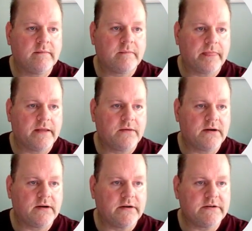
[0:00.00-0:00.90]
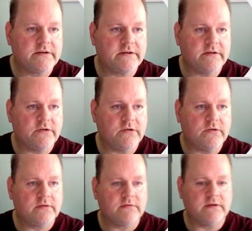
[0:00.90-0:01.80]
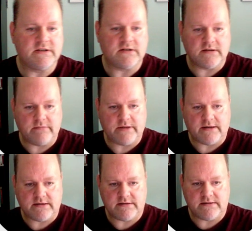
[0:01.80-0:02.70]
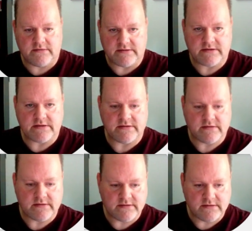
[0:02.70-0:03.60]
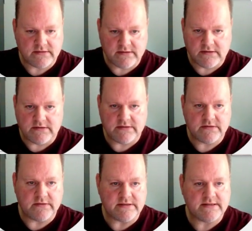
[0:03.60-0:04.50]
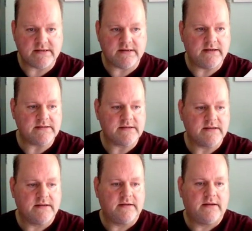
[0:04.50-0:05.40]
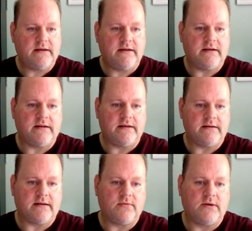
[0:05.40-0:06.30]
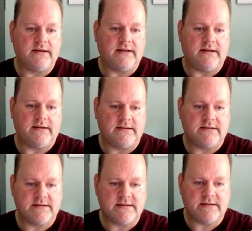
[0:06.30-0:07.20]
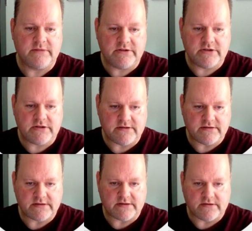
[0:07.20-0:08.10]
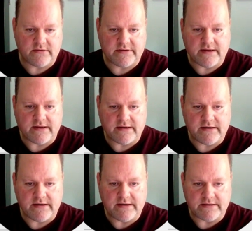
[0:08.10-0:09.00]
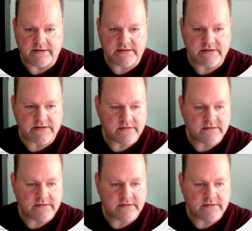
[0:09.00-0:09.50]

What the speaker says: Then we're going to return it back to its size. And I want to edit this image so that it's